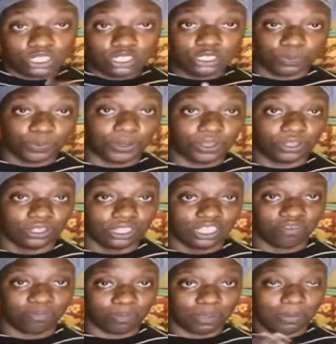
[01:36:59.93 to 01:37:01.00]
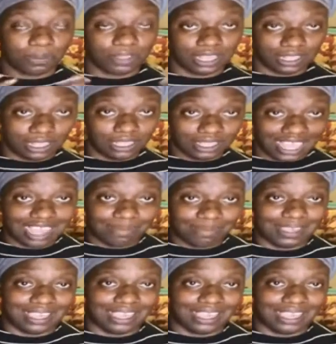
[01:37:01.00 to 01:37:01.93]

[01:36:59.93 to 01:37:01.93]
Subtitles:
sprinkle of people that look like me,